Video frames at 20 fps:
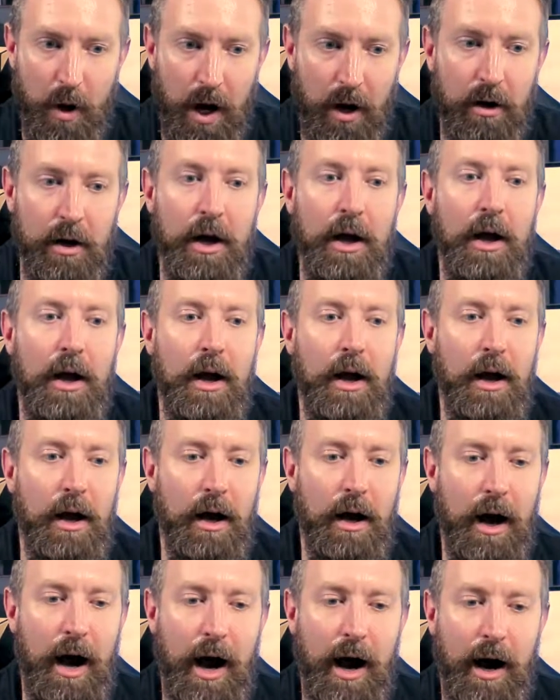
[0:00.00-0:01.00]
Well,
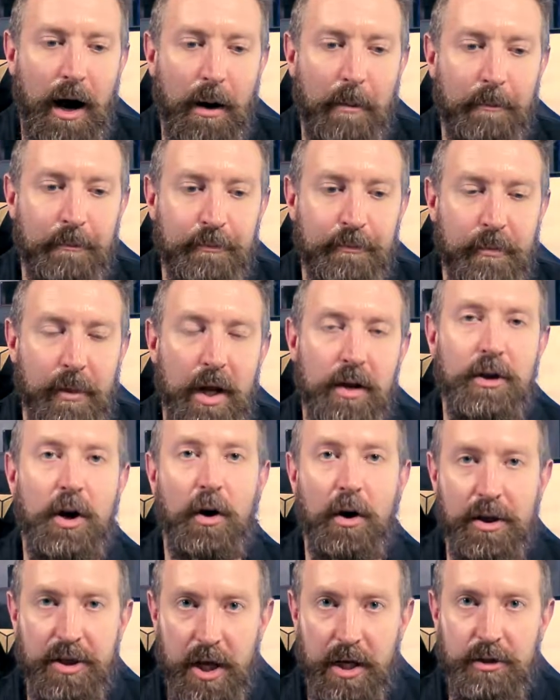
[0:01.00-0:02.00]

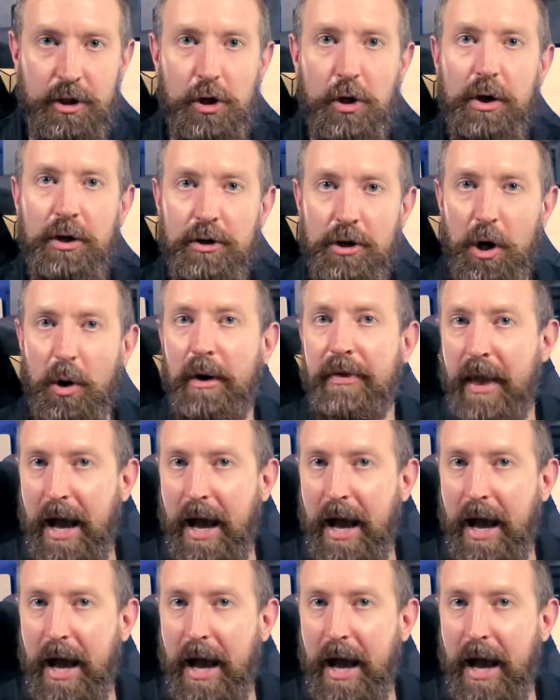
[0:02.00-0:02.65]
there are things that you can do,